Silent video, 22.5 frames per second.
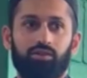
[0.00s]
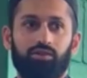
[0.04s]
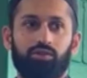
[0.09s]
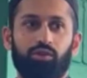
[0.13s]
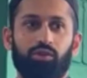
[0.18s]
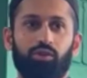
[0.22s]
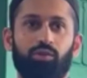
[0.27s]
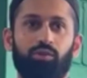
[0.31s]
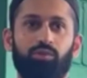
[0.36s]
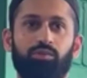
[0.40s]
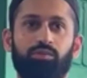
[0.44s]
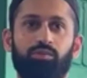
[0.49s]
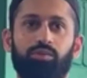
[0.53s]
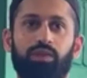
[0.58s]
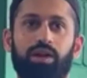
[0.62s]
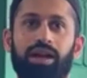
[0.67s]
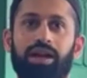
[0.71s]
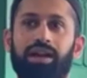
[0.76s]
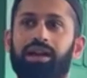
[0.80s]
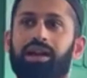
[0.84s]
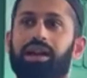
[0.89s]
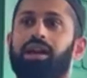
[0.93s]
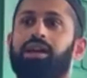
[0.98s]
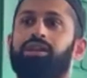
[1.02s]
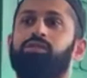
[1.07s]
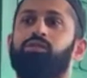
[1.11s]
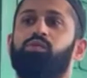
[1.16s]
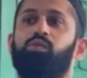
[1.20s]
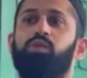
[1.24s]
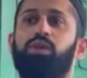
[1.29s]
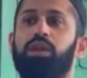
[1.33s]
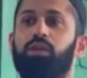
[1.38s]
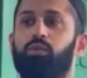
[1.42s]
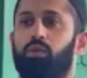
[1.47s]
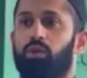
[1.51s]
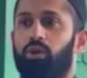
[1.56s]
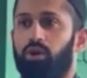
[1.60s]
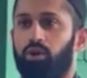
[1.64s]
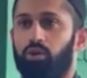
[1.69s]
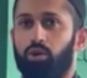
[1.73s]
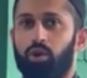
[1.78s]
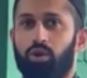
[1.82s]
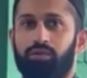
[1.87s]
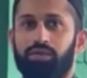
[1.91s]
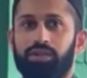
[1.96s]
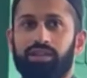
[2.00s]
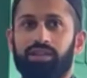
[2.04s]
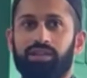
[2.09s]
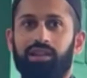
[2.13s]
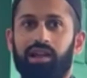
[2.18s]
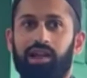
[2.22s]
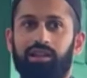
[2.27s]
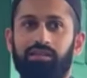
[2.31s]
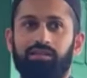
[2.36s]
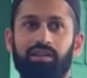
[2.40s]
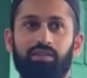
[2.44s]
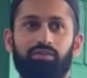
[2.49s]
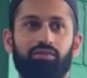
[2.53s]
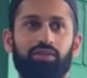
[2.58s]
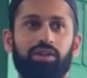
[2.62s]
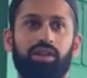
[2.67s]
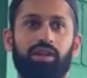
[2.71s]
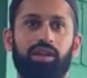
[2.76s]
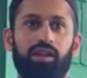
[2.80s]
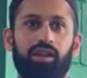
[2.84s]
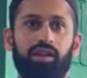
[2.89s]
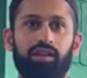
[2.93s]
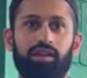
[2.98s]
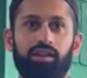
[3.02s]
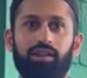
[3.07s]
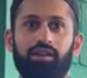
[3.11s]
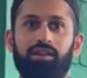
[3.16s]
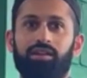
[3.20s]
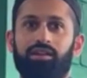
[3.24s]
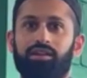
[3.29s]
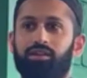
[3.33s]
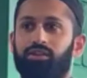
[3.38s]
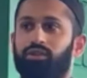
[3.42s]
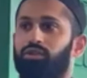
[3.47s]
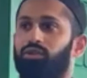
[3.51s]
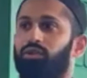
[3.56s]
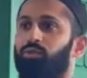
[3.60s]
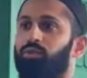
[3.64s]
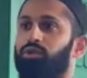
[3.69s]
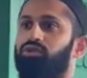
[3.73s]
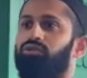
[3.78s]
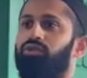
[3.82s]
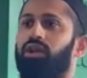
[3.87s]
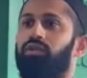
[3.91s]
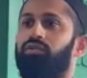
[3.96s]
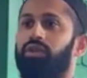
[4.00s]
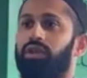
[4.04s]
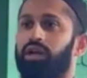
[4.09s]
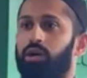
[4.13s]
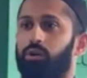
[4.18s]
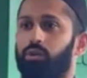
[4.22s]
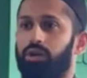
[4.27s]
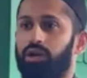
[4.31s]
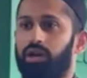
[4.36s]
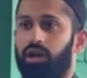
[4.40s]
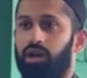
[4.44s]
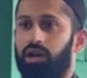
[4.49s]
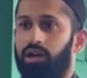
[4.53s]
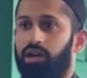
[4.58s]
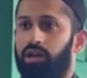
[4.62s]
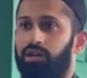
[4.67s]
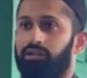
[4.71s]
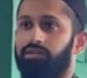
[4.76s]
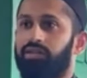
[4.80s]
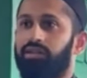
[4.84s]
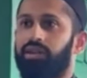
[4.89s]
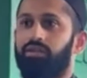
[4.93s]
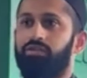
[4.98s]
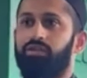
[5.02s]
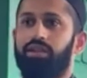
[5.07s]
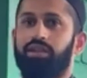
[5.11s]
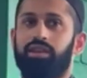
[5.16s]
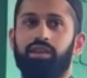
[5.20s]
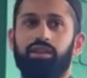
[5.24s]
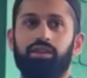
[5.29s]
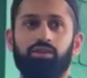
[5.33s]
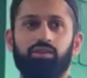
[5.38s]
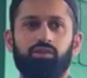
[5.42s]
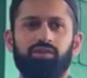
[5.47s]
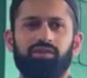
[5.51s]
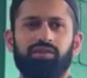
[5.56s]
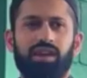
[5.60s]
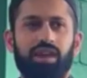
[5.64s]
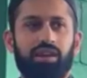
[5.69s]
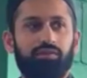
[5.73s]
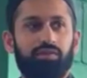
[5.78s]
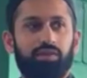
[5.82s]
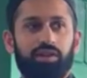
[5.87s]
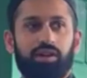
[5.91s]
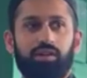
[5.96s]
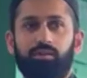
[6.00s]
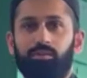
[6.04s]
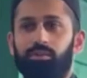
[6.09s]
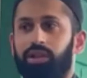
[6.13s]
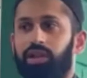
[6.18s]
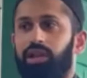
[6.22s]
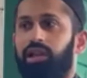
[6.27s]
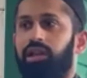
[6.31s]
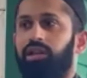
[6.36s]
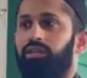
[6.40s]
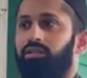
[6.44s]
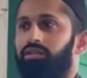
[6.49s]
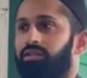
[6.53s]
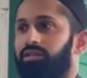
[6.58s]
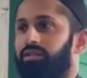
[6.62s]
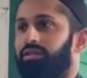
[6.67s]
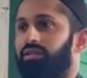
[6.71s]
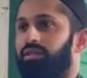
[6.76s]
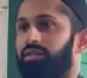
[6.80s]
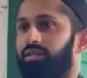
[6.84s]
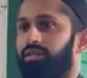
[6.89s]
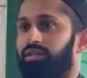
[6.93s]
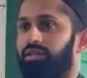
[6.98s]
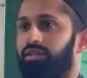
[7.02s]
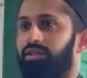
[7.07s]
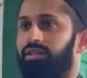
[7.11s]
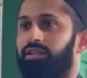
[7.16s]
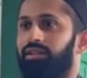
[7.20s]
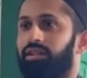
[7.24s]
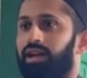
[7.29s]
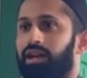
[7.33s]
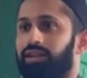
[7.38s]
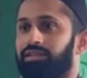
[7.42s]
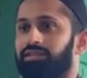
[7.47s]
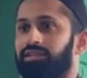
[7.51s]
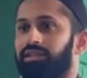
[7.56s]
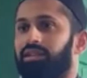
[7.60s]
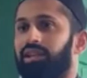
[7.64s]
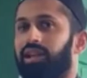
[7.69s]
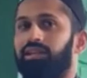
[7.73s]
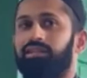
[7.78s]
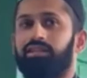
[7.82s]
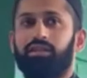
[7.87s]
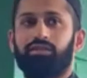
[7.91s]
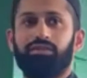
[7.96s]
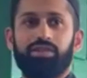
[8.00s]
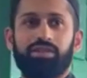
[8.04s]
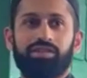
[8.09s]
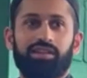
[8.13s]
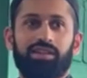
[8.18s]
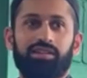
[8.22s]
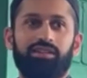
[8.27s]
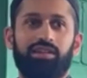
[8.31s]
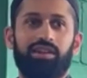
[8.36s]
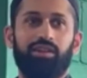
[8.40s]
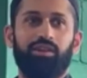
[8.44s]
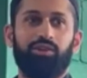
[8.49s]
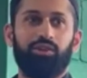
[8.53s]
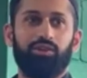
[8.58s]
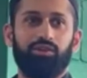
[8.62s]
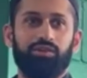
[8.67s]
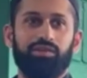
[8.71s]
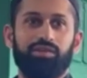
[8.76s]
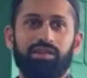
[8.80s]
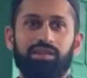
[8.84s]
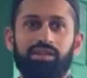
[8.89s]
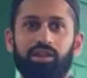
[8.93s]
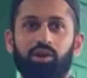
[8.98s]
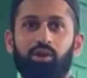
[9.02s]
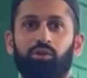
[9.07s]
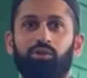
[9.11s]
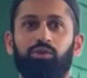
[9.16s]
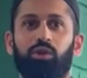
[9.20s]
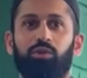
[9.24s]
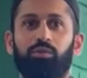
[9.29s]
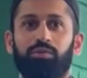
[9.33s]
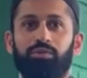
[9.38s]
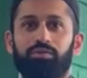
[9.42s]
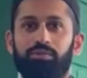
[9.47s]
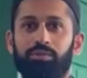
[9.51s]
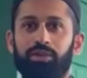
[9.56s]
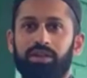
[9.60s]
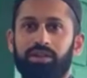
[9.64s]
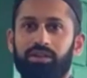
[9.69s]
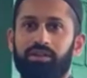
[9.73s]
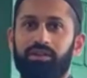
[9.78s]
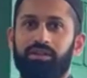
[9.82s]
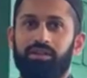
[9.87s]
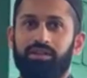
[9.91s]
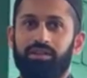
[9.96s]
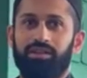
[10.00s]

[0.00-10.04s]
So as we walk over the land every day, you know, we're driving our cars and everything, does it ever complain? Has the land ever said that you're sitting on top of me?